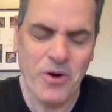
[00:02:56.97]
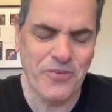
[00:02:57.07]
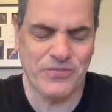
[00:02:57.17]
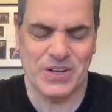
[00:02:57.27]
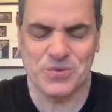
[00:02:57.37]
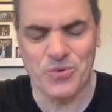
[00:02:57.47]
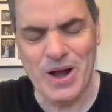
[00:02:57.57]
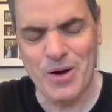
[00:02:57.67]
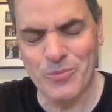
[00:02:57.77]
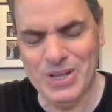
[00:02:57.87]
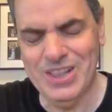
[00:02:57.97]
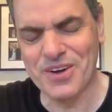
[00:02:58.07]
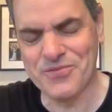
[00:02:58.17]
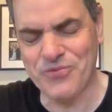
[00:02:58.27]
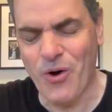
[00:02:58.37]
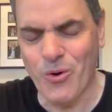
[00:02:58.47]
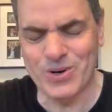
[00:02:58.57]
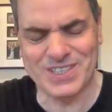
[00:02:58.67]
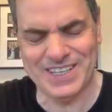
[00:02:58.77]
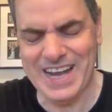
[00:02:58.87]
perfect realm. We look
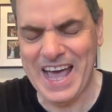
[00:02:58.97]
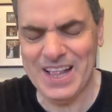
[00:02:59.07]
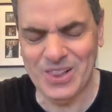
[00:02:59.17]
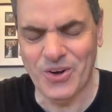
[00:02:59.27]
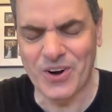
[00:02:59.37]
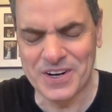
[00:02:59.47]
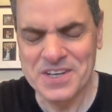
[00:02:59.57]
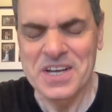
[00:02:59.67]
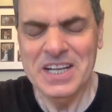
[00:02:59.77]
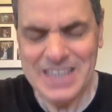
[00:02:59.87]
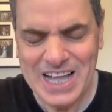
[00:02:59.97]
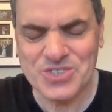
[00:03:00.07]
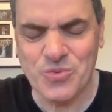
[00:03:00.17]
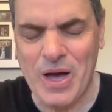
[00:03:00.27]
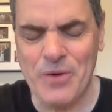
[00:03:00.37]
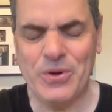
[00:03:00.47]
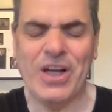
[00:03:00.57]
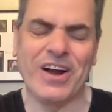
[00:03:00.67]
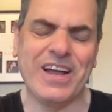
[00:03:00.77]
forward to that, Lord. That's why we are